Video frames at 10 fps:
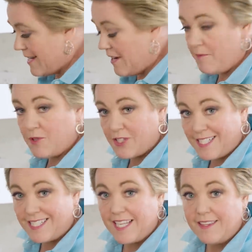Now I'm just
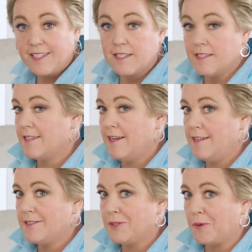gonna set this
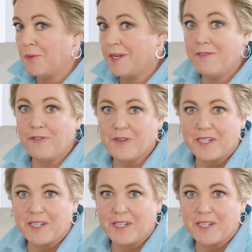aside until we're ready for our